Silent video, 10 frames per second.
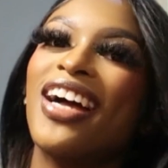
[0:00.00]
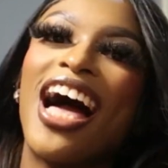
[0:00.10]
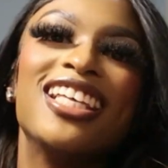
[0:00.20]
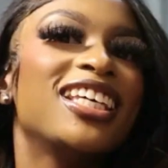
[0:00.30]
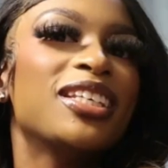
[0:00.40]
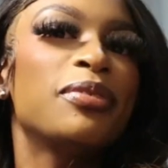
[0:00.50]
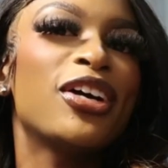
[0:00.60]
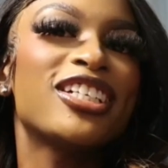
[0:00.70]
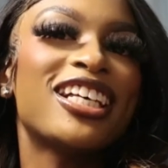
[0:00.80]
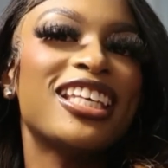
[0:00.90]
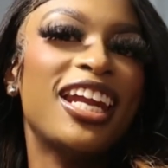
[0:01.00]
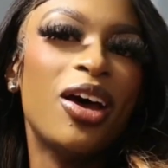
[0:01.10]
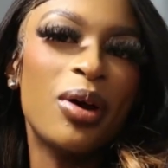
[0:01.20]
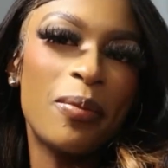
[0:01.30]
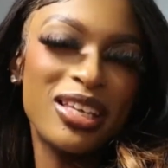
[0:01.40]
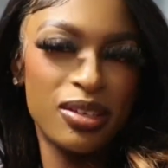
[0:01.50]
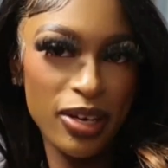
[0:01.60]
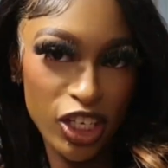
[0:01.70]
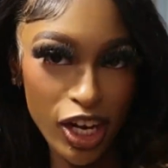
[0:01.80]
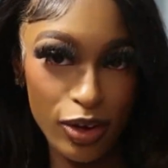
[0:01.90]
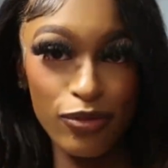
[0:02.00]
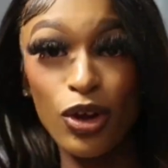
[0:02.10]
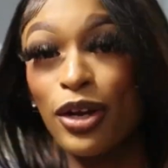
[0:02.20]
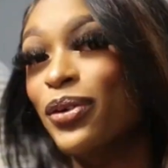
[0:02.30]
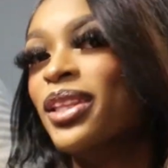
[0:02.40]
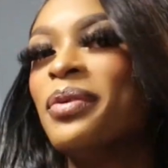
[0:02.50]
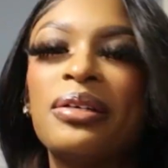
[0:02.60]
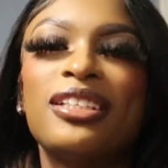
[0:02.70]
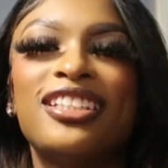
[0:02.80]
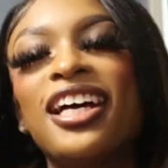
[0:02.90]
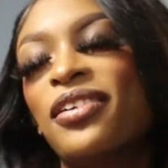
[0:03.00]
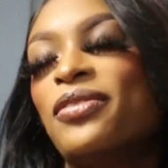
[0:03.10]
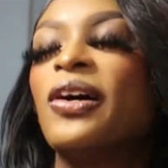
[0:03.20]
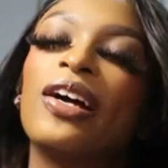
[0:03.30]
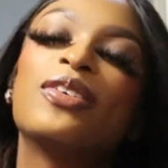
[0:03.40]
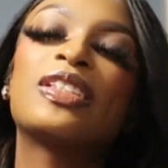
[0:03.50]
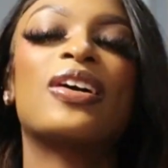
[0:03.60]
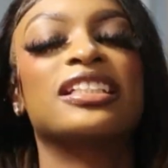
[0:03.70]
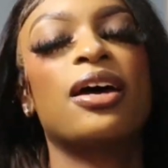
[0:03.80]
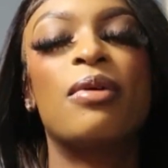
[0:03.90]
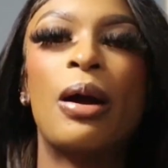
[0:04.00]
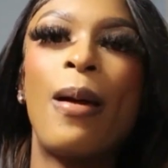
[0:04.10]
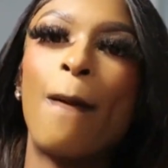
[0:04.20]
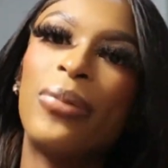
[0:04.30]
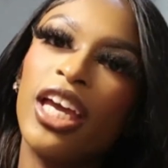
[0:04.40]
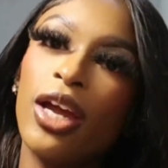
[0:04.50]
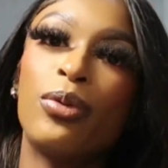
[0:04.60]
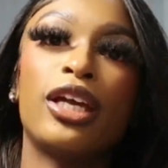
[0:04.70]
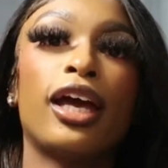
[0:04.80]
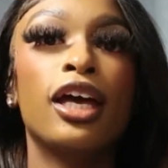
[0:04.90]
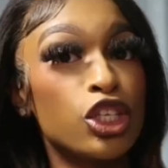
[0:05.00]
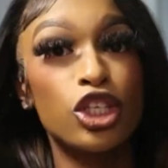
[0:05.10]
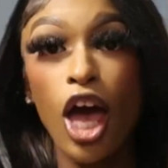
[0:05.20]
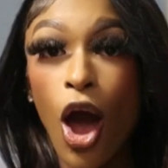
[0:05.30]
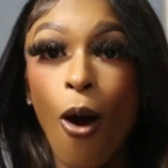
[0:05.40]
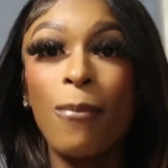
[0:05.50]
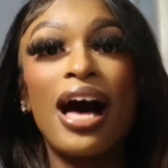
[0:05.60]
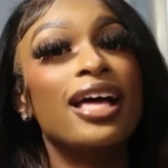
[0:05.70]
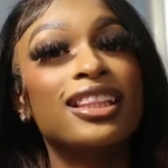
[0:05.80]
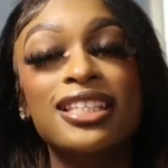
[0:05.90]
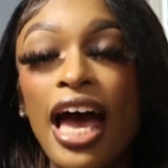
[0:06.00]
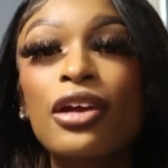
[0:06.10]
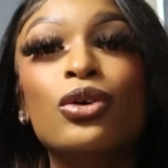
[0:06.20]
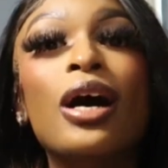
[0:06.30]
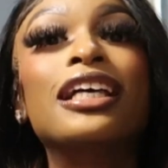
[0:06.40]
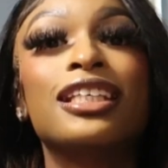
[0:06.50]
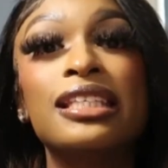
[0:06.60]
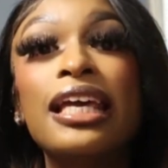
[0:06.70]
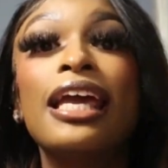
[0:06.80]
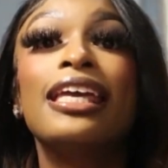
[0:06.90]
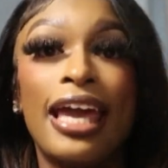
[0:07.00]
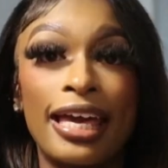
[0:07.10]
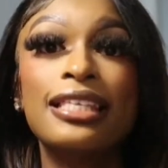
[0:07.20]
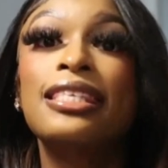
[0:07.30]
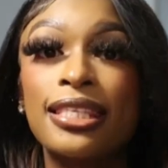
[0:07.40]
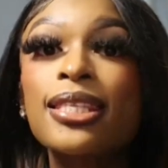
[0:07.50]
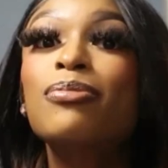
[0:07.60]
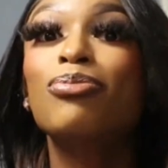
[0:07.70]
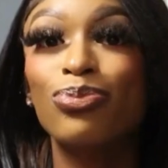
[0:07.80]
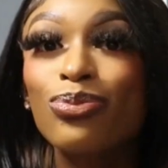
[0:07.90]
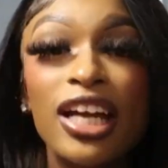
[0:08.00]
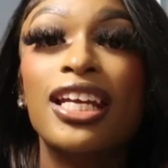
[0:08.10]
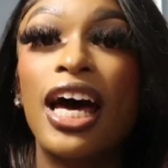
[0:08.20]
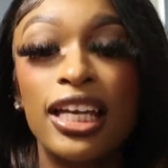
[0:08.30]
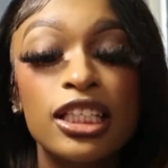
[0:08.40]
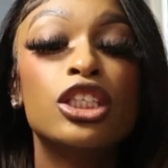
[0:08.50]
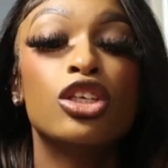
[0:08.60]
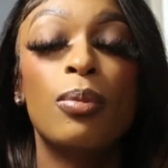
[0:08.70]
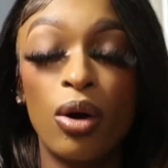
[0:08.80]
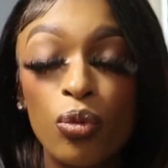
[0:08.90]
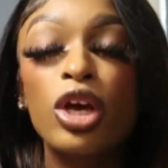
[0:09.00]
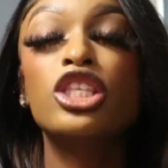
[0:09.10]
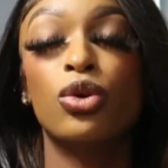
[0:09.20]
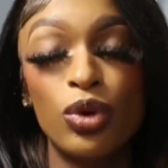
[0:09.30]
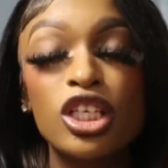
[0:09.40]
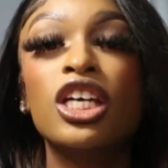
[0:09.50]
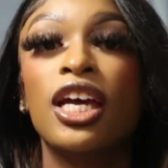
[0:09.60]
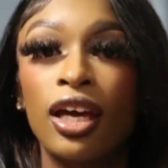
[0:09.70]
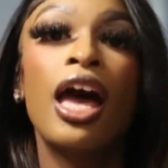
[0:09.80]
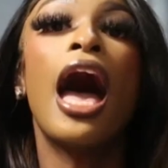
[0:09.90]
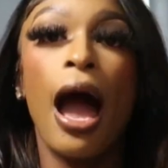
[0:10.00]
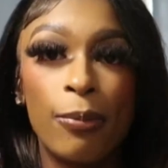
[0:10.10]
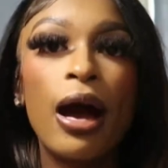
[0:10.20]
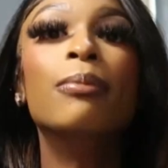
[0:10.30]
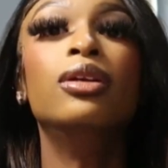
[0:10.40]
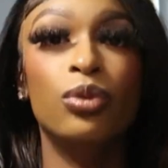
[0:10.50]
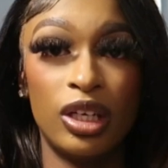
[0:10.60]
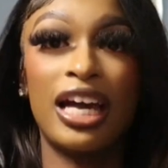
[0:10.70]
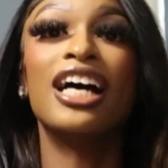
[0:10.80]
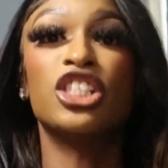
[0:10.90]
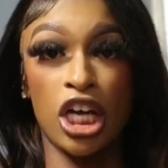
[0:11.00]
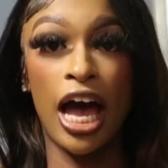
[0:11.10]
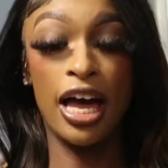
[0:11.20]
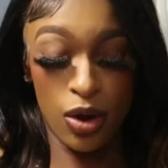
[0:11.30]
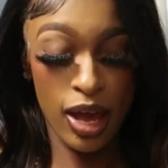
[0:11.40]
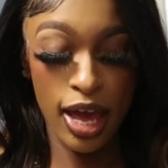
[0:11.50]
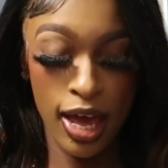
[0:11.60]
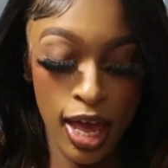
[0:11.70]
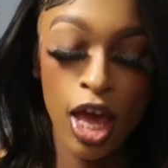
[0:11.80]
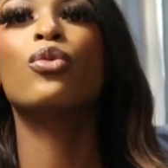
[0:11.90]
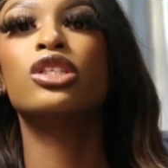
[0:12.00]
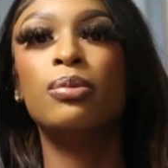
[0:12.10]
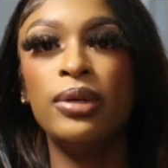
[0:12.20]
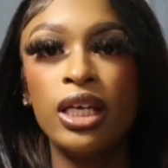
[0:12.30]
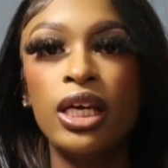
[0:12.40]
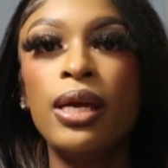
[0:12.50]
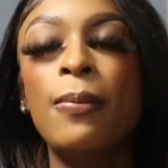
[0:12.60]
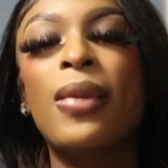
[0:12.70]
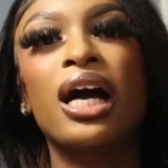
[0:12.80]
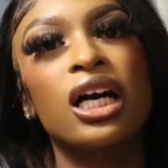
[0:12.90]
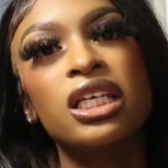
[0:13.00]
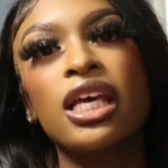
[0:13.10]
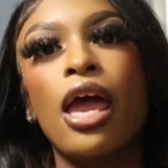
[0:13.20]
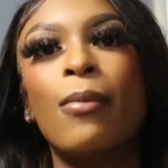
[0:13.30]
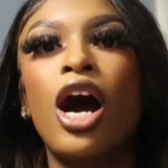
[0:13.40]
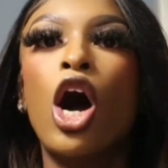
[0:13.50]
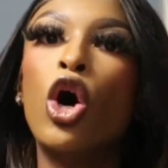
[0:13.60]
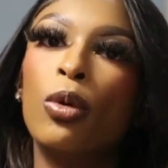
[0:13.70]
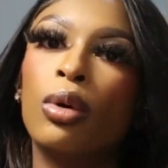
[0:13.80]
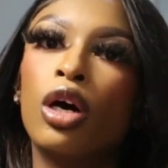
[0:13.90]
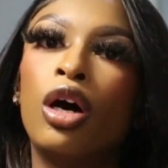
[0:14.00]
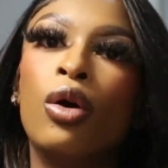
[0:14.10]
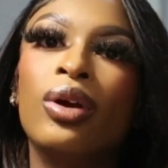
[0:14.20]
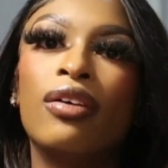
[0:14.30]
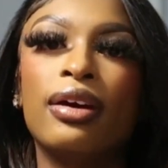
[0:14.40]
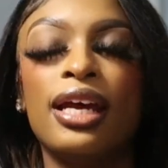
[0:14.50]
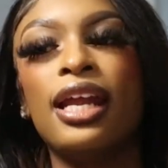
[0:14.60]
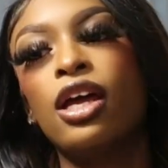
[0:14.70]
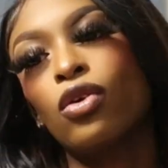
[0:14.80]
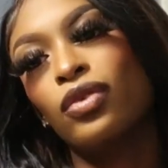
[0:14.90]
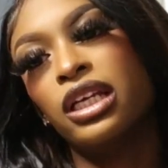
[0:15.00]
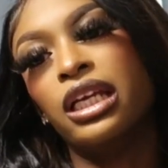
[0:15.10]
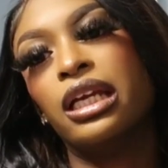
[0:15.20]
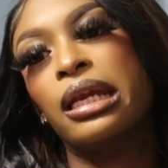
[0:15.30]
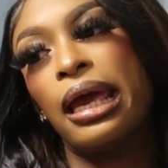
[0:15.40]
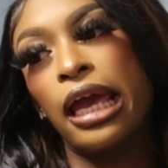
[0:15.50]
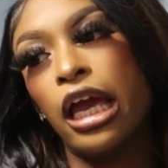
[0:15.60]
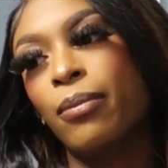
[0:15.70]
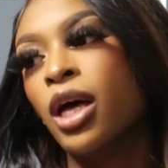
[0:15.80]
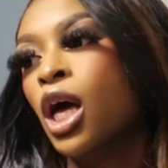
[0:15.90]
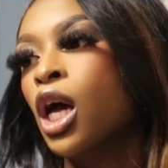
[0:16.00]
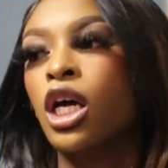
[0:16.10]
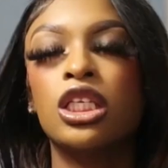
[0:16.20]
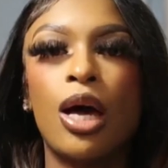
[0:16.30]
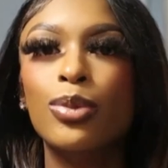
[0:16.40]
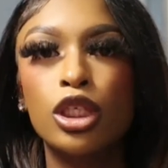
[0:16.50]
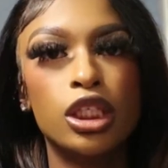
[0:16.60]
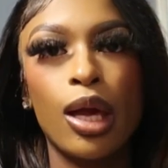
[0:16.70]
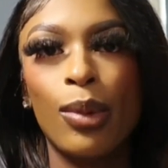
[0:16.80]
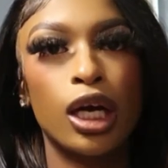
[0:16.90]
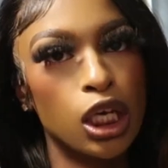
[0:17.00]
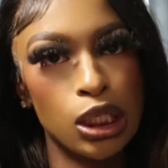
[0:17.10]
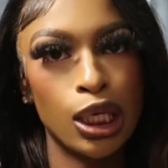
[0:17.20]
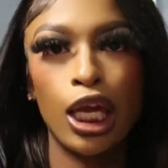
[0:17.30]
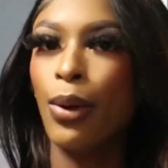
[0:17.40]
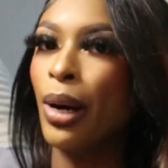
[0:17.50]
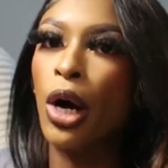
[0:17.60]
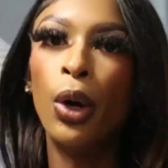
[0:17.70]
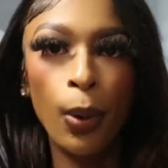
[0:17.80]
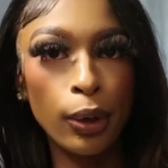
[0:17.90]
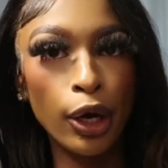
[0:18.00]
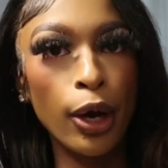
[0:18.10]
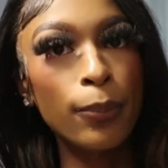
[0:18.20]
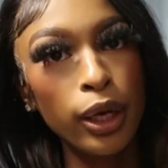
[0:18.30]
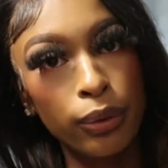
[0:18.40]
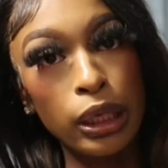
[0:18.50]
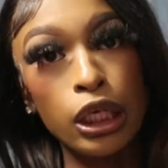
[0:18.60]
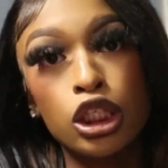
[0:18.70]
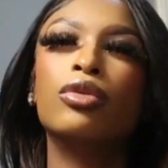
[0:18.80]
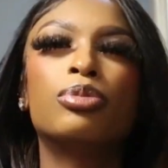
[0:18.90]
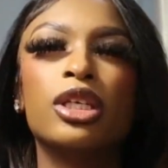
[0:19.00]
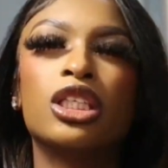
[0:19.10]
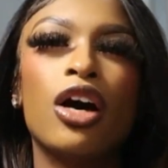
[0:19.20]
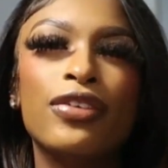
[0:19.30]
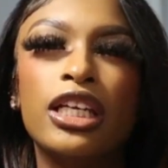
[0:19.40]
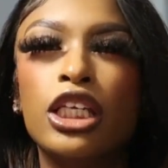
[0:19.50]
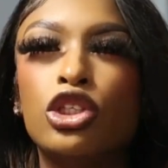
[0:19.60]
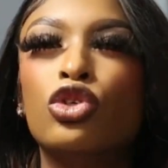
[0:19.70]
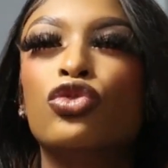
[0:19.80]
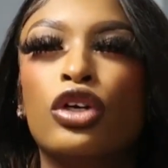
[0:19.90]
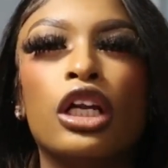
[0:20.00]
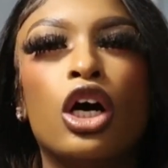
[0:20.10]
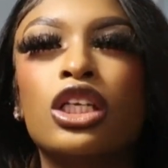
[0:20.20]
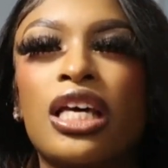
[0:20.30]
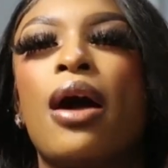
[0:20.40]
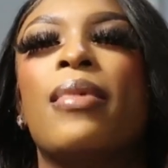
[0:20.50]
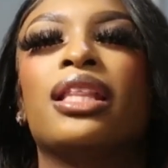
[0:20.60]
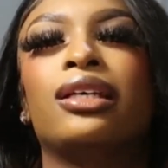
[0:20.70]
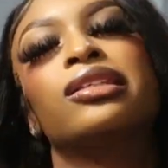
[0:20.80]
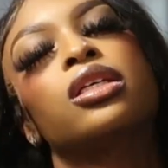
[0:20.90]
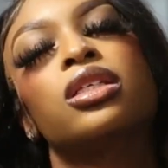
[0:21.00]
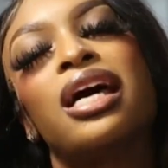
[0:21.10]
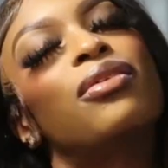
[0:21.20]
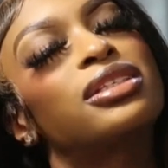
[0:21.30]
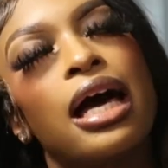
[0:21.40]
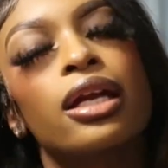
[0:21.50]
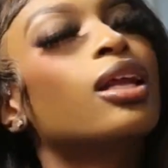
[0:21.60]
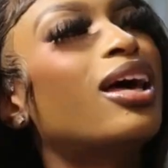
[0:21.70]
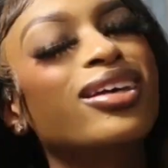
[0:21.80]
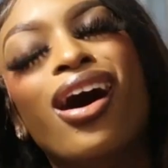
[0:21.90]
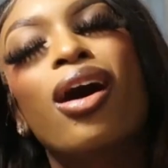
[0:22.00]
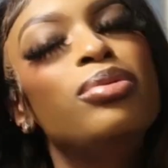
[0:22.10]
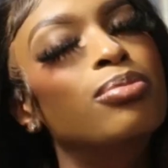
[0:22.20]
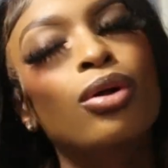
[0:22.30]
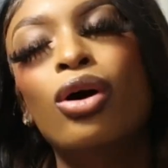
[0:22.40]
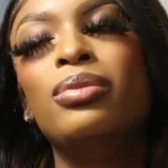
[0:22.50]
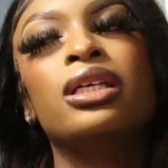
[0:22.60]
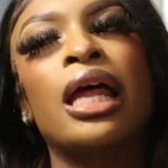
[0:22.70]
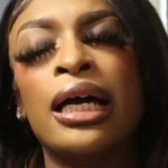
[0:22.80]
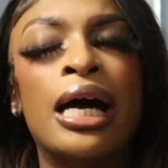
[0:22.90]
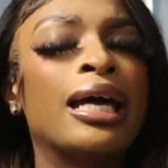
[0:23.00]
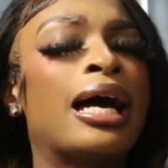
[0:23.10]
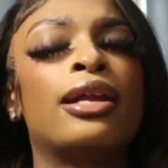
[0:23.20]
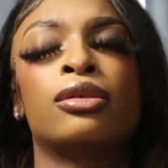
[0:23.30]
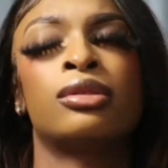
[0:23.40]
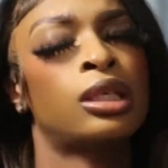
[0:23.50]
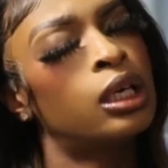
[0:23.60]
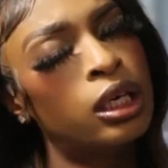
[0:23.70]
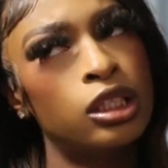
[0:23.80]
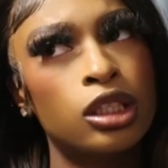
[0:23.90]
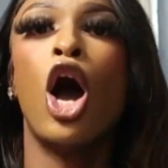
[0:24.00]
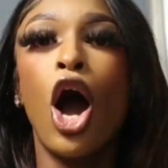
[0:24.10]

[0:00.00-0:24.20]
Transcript: up, guys? It is me, your Shant'e, and welcome back to my channel. If you are new, hit the welcome to the channel. If you are new, scratch that welcome back, period. So by the title, you guys can see, yes, if I did not listen to my intuition, I probably would have got shot. Okay, it was me, my cousin, and my homegirl or whatever, and they don't really need a name because I'm gonna just say my cousin and my homegirl, period. I really was pissed off at these two for a long time after this because I was kind of like, y'all be blowing me like I ain't got no sons.